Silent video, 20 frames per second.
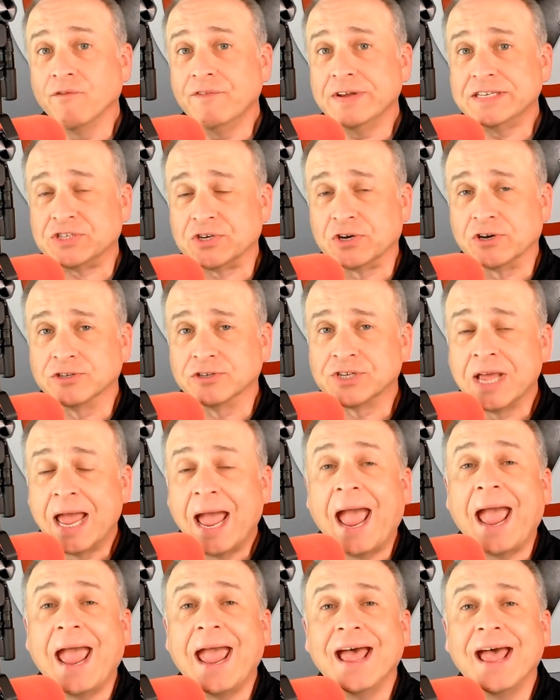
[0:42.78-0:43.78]
visitors
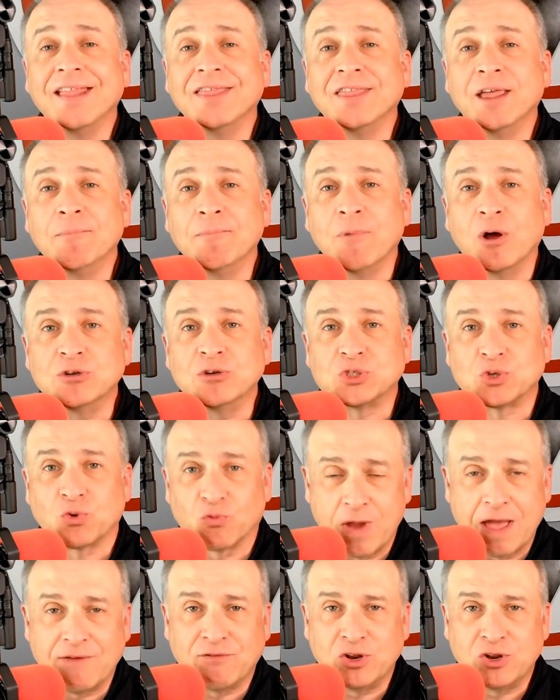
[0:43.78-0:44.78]
and the most
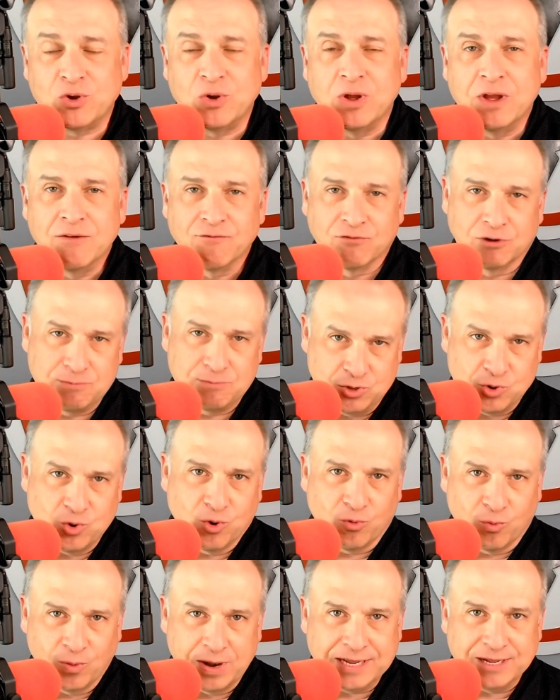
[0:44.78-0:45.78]
revenue from
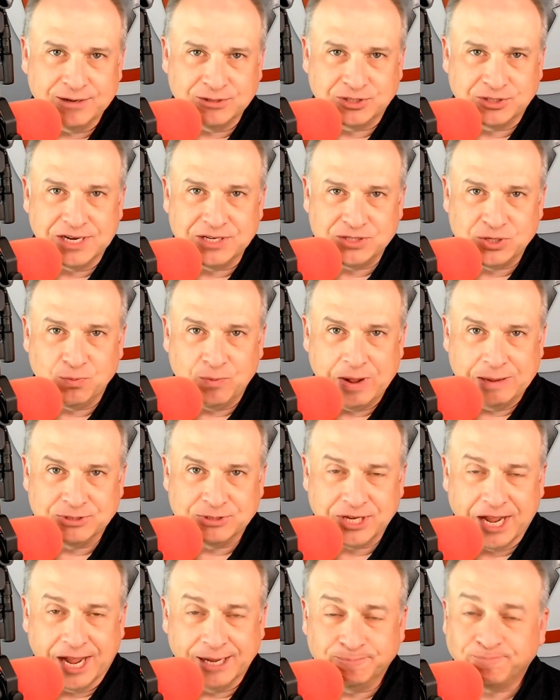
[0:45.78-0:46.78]
your radio station
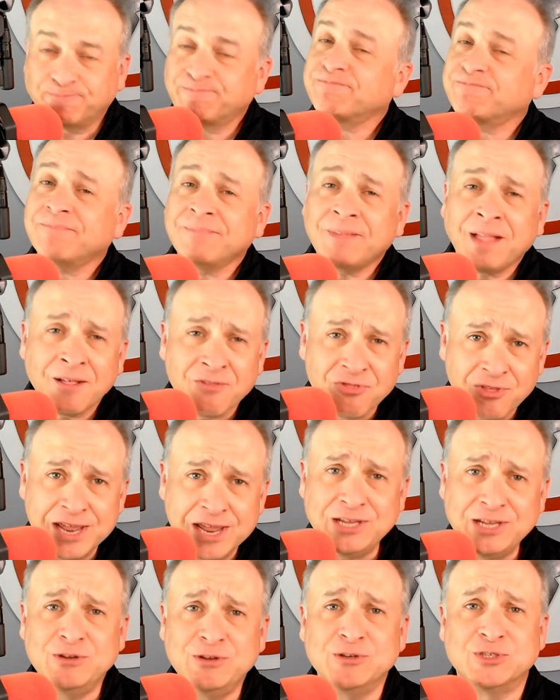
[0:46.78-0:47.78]
website.
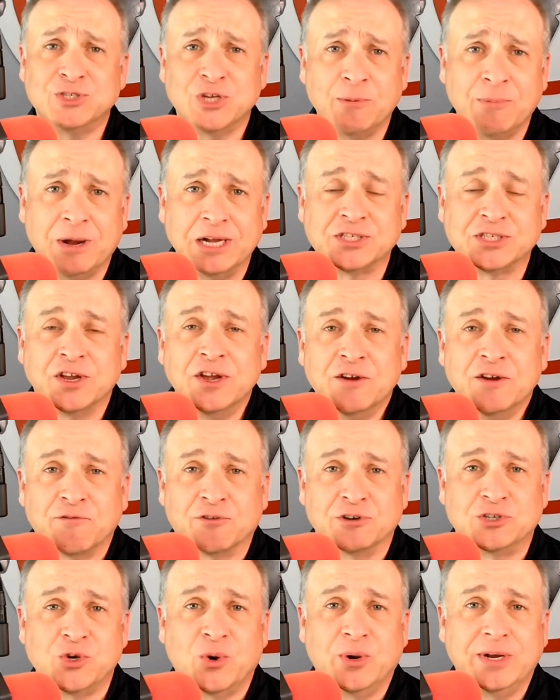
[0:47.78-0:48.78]
Thank you so much for
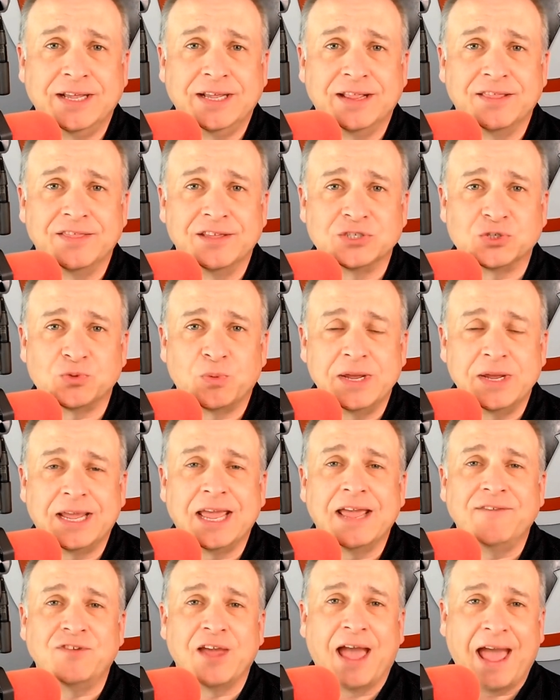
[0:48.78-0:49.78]
joining this week.
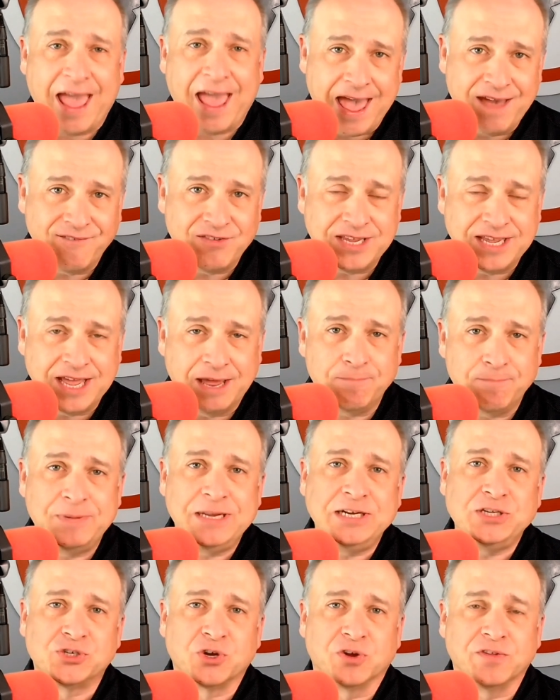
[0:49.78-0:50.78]
If you haven't yet, be
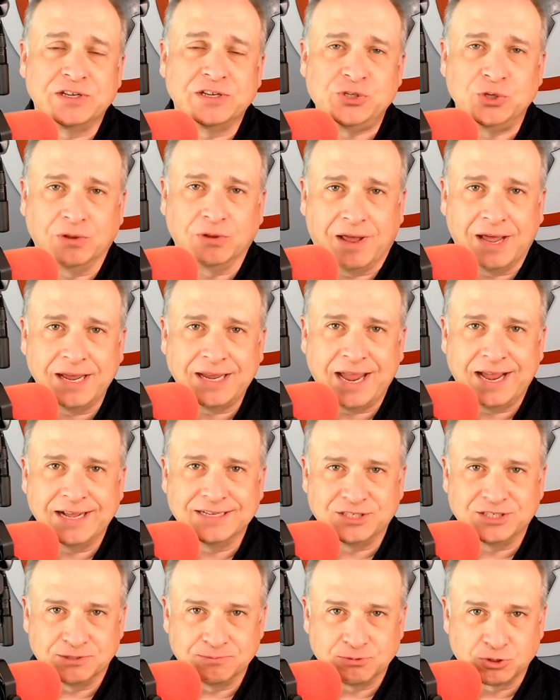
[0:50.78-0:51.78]
sure that you like
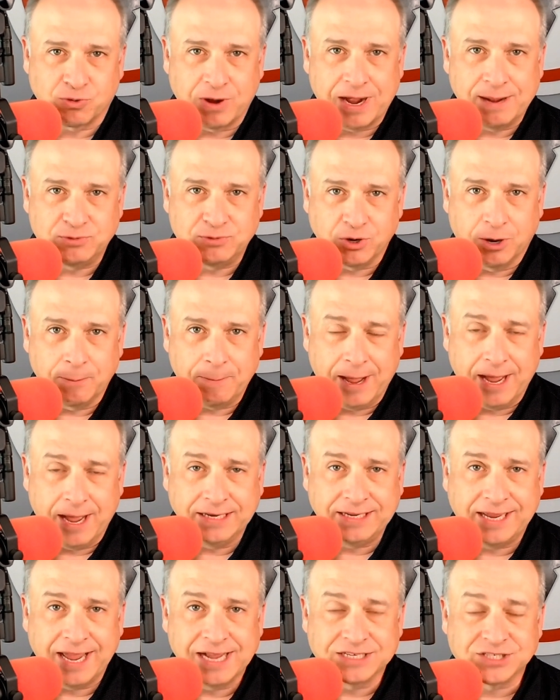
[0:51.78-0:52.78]
and subscribe to our
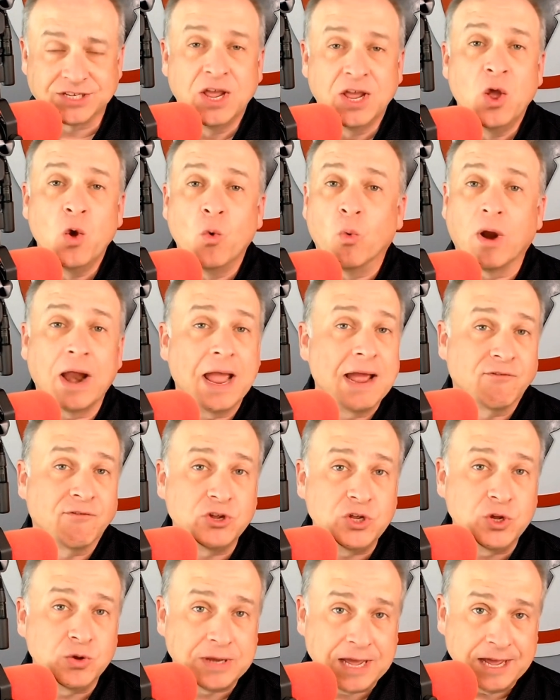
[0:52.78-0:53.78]
podcast wherever
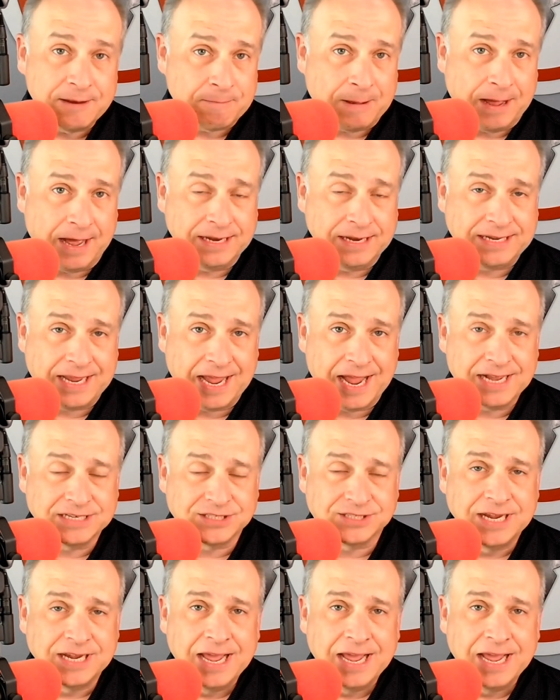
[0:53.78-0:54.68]
you get podcasts.